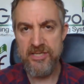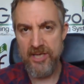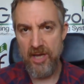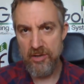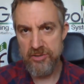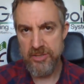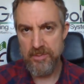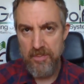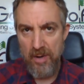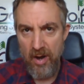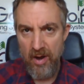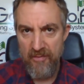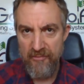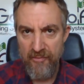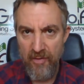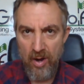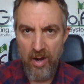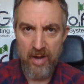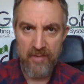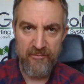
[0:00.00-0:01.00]
Those are my
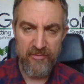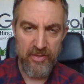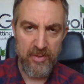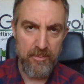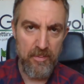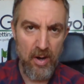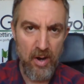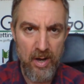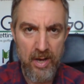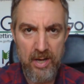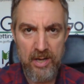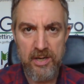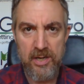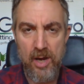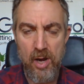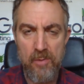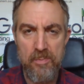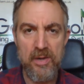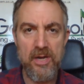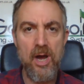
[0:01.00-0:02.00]
five for the
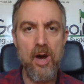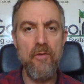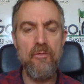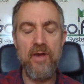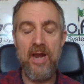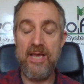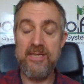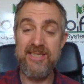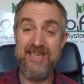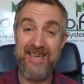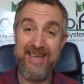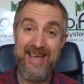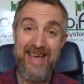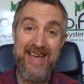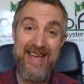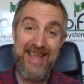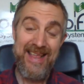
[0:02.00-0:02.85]
Mayakoba Golf Classic.